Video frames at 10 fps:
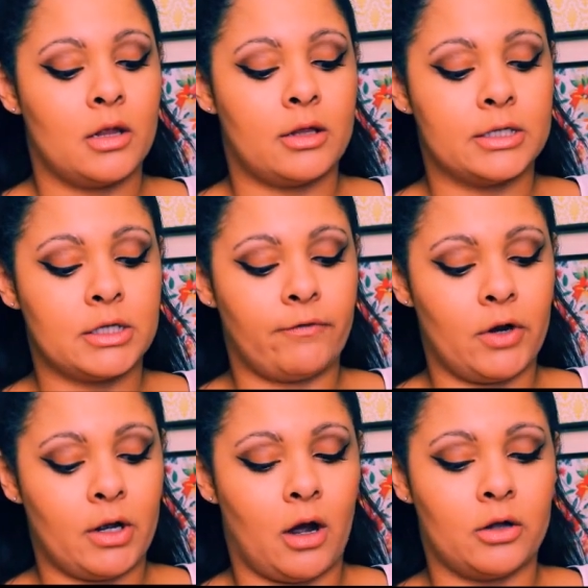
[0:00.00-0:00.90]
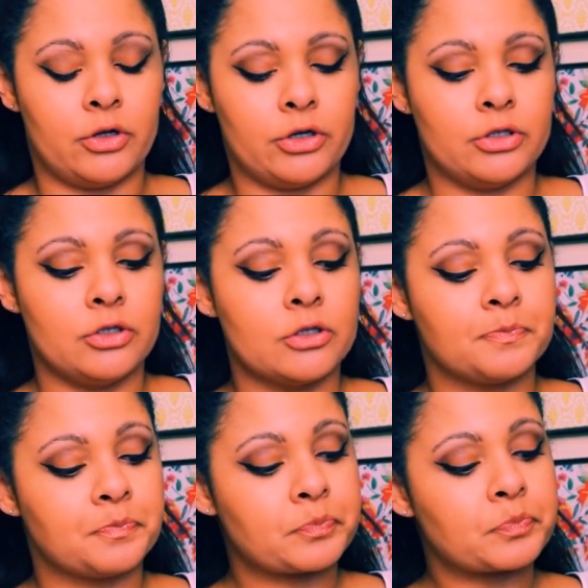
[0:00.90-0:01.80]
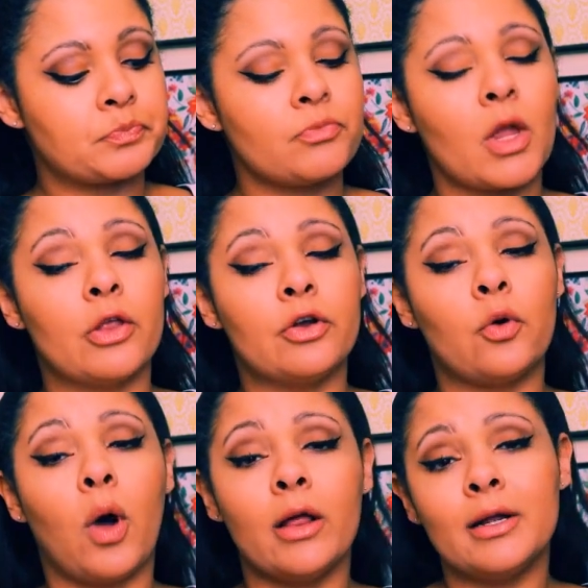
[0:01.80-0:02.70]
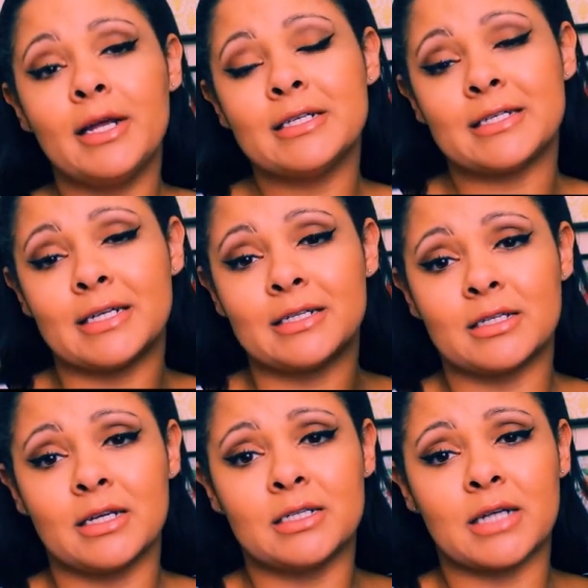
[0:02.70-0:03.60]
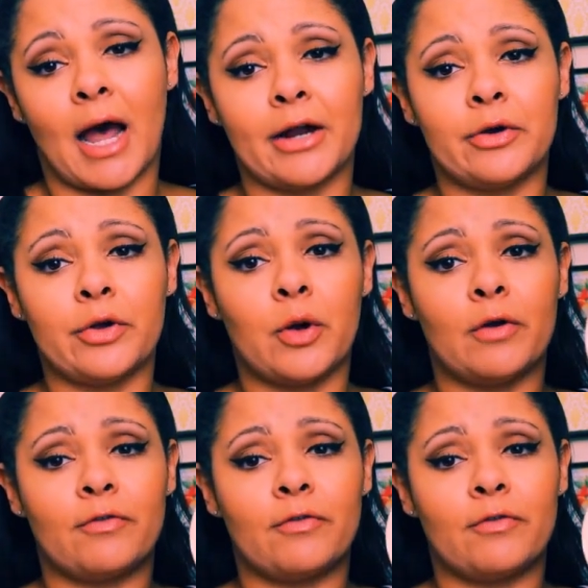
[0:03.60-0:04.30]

The different colors, the quality is decent. I don't know